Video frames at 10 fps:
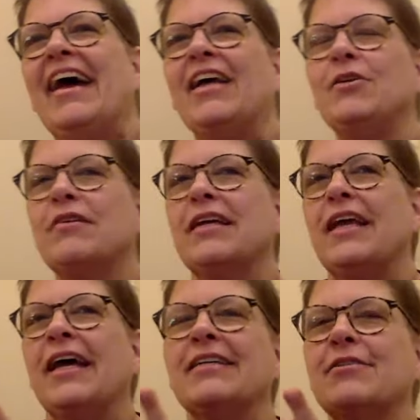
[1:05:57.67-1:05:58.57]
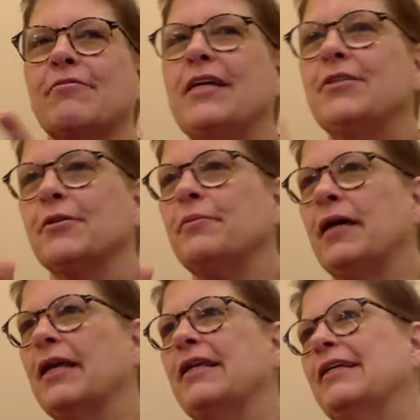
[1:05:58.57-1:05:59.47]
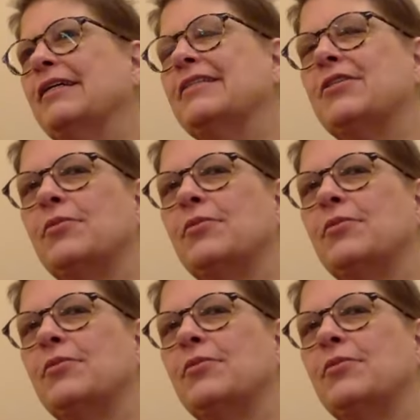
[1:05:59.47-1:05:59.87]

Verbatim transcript: and you can ask Rachel about it. She